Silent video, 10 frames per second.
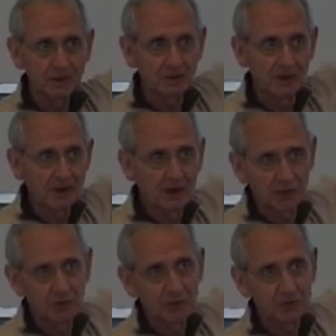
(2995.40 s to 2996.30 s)
they are
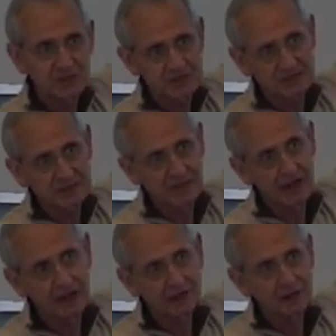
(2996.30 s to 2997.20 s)
now missing in
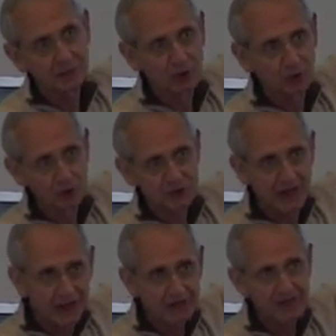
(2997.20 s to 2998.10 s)
A, because
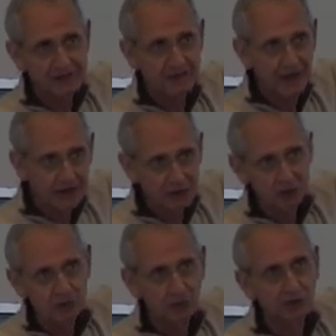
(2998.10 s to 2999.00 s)
A is the
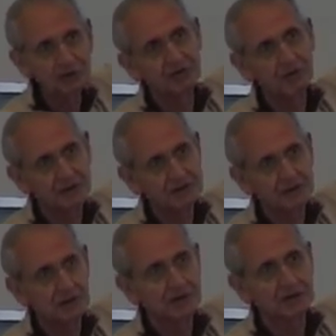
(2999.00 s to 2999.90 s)
actual modified
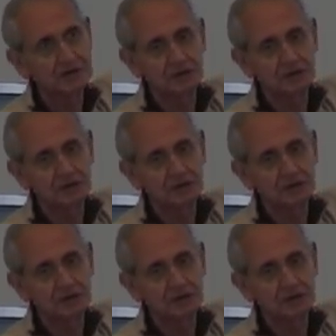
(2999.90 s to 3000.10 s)
strategy